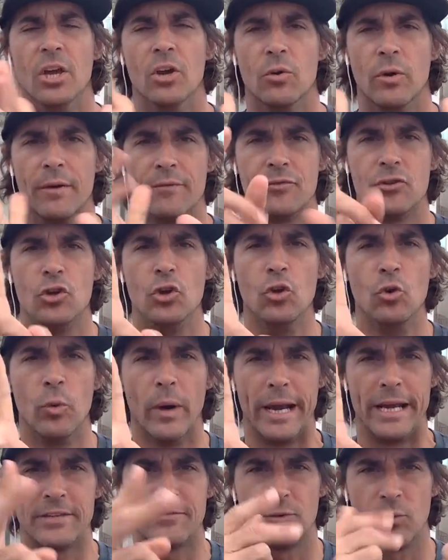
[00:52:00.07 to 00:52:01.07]
we have two
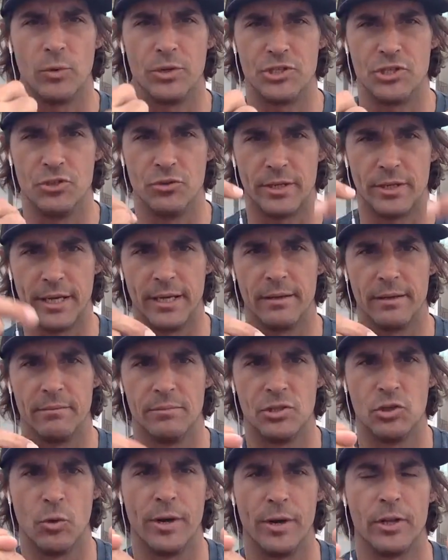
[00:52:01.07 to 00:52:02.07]
ways for which you can
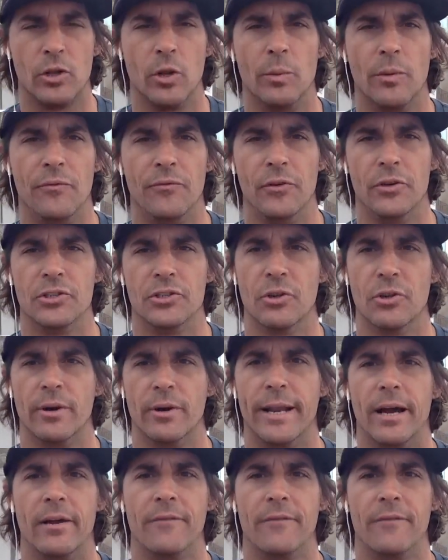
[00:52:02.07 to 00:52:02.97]
join a global affiliate zone right now.